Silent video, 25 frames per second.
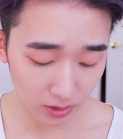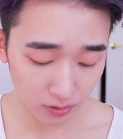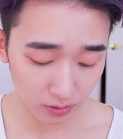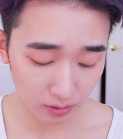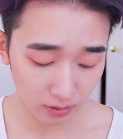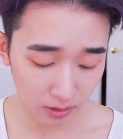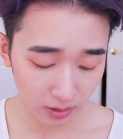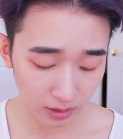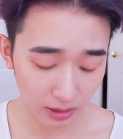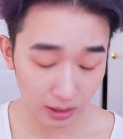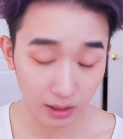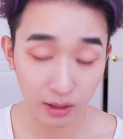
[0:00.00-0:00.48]

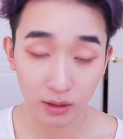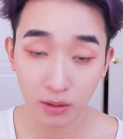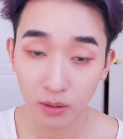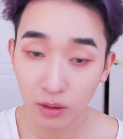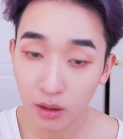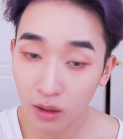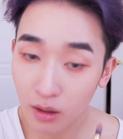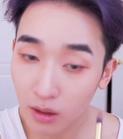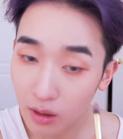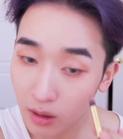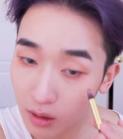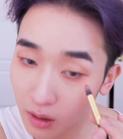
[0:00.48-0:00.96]
thing.
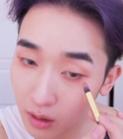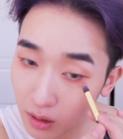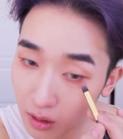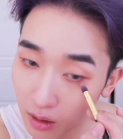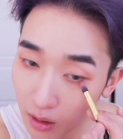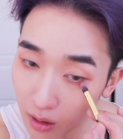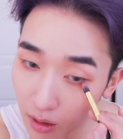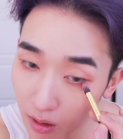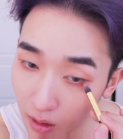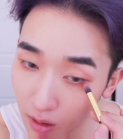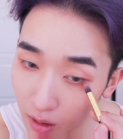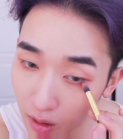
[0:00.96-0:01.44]

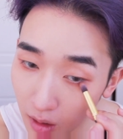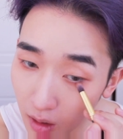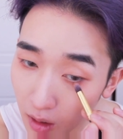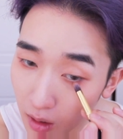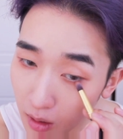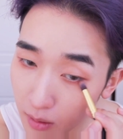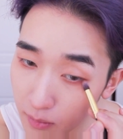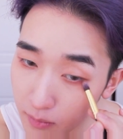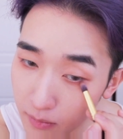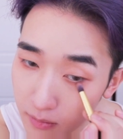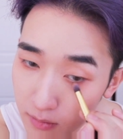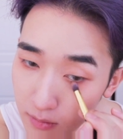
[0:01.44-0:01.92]

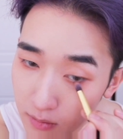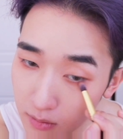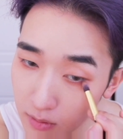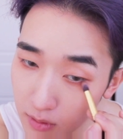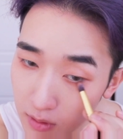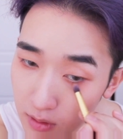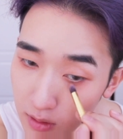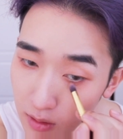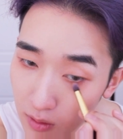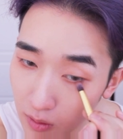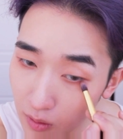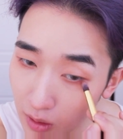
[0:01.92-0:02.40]

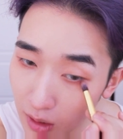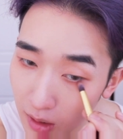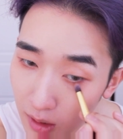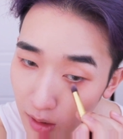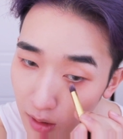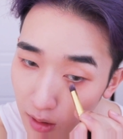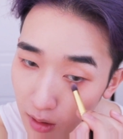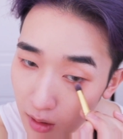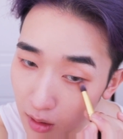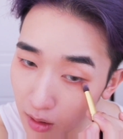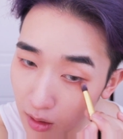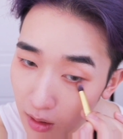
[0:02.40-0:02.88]
So
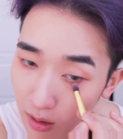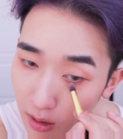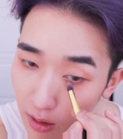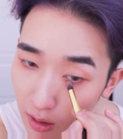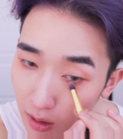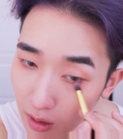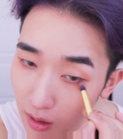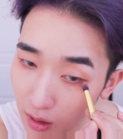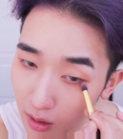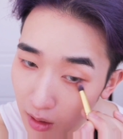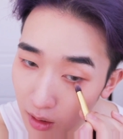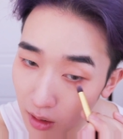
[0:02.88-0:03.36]

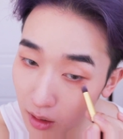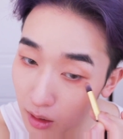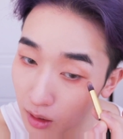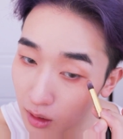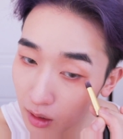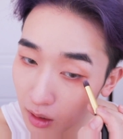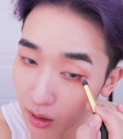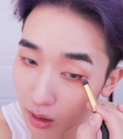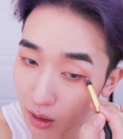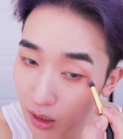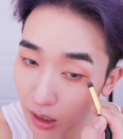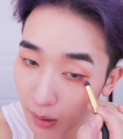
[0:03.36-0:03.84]

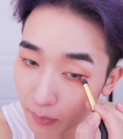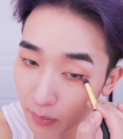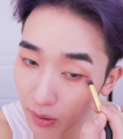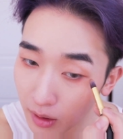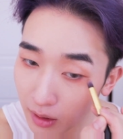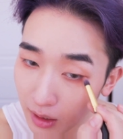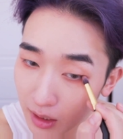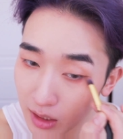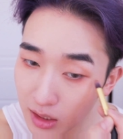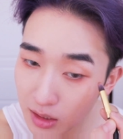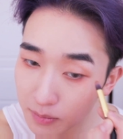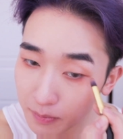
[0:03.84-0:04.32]
I'm not
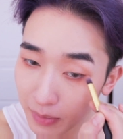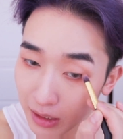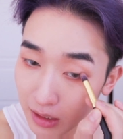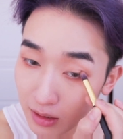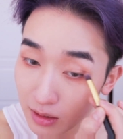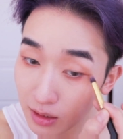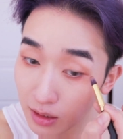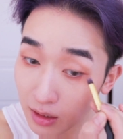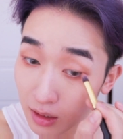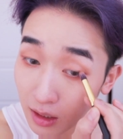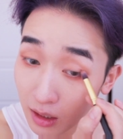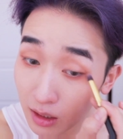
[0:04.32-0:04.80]

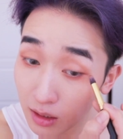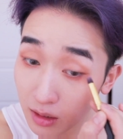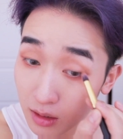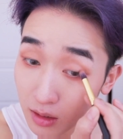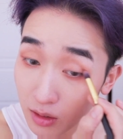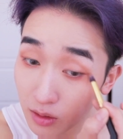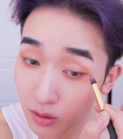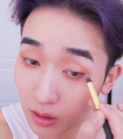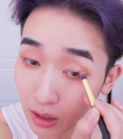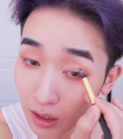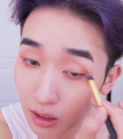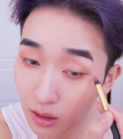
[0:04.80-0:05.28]
expecting it
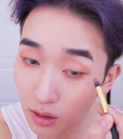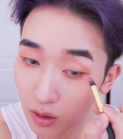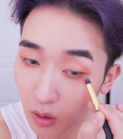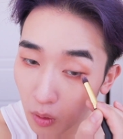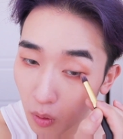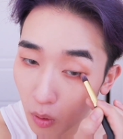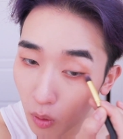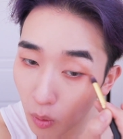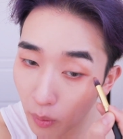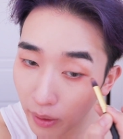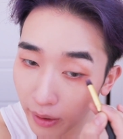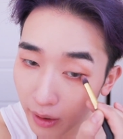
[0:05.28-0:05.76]
to like go
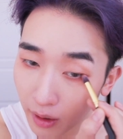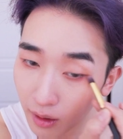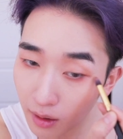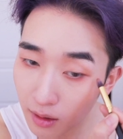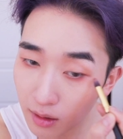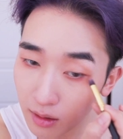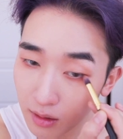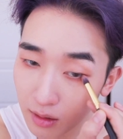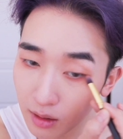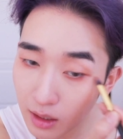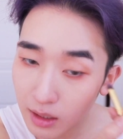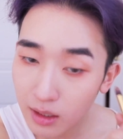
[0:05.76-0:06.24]
away.
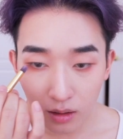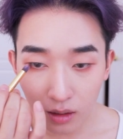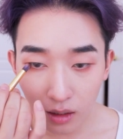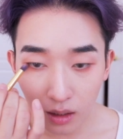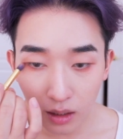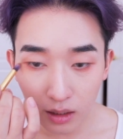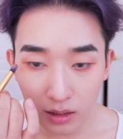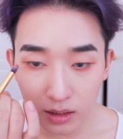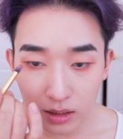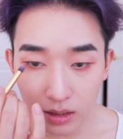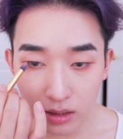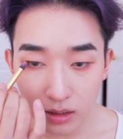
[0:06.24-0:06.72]
I
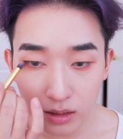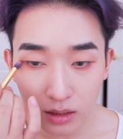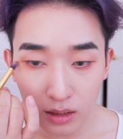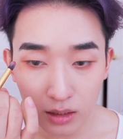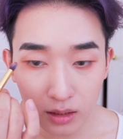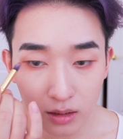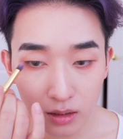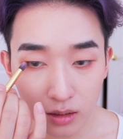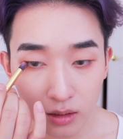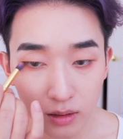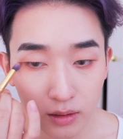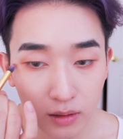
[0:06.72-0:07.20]
just
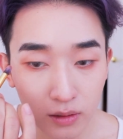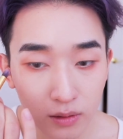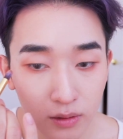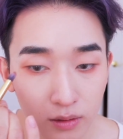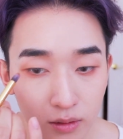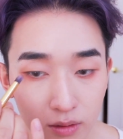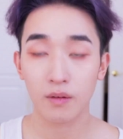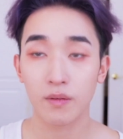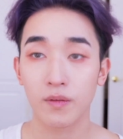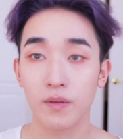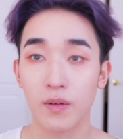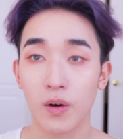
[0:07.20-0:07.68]
need to
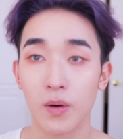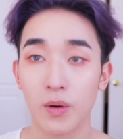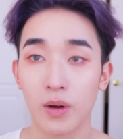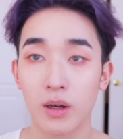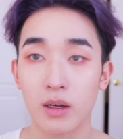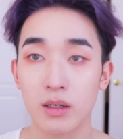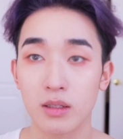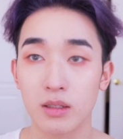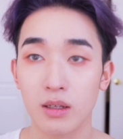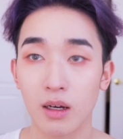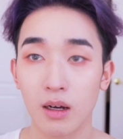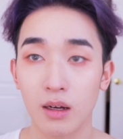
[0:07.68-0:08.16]

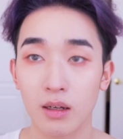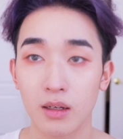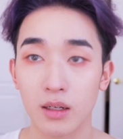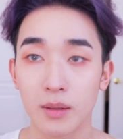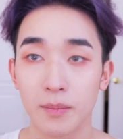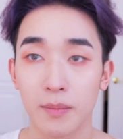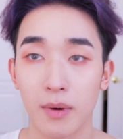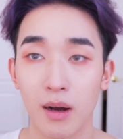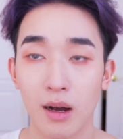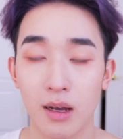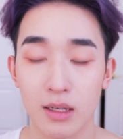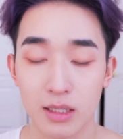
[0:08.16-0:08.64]
focus on the
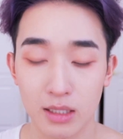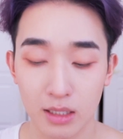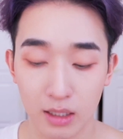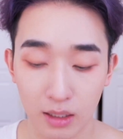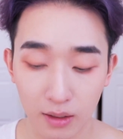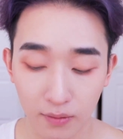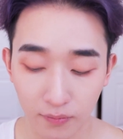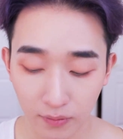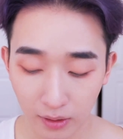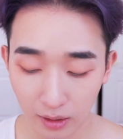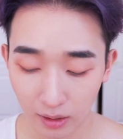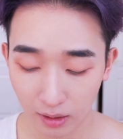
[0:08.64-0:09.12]

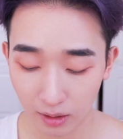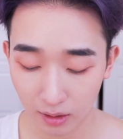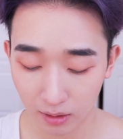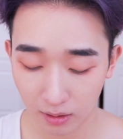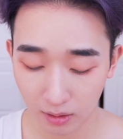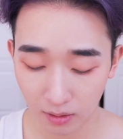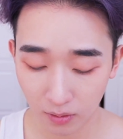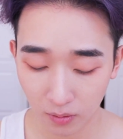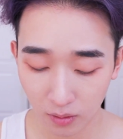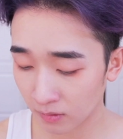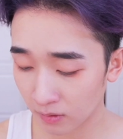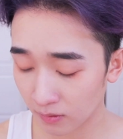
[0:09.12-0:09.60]
positive and
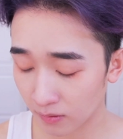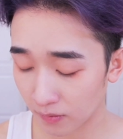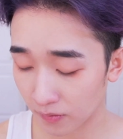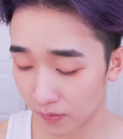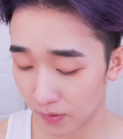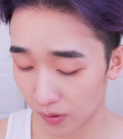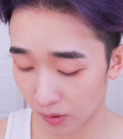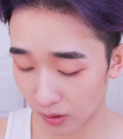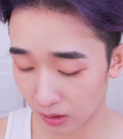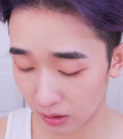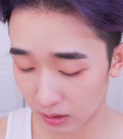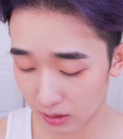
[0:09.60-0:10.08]

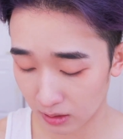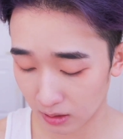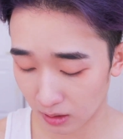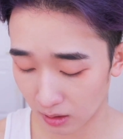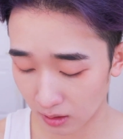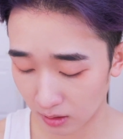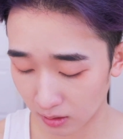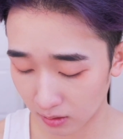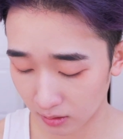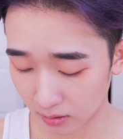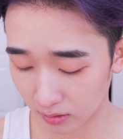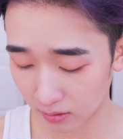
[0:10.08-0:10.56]
focus
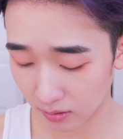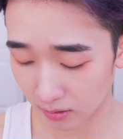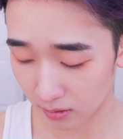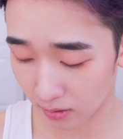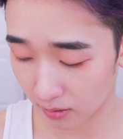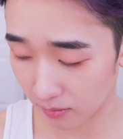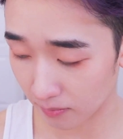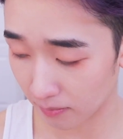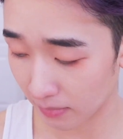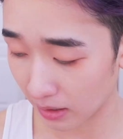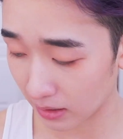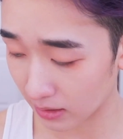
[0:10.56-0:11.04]
on
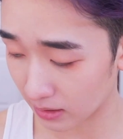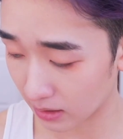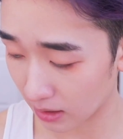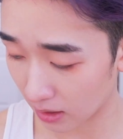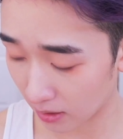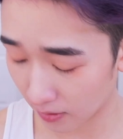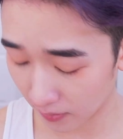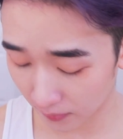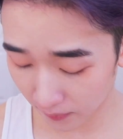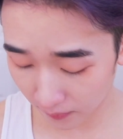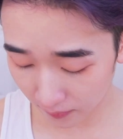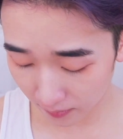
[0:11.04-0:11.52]

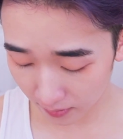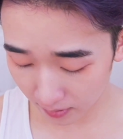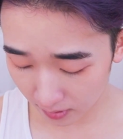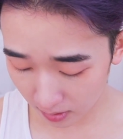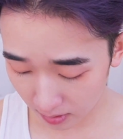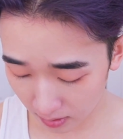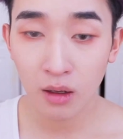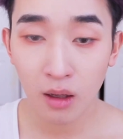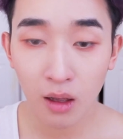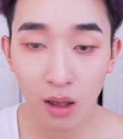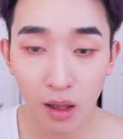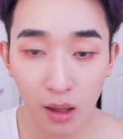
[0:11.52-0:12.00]
myself.
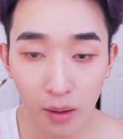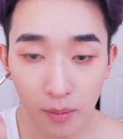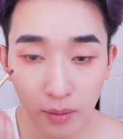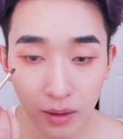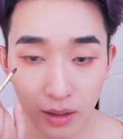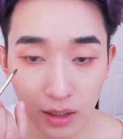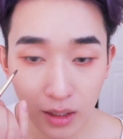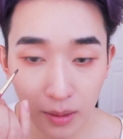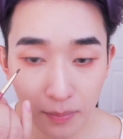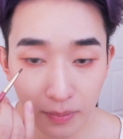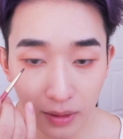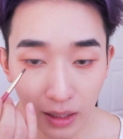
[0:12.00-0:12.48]
I'm
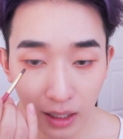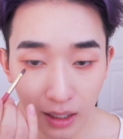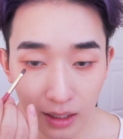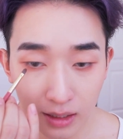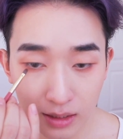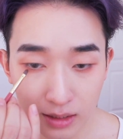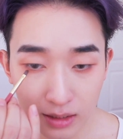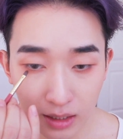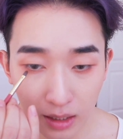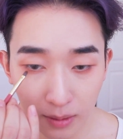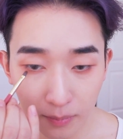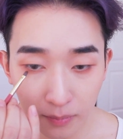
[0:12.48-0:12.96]
gonna apply
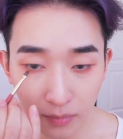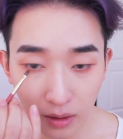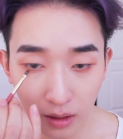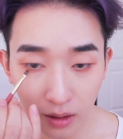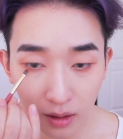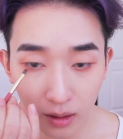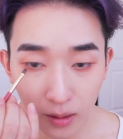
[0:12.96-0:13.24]
some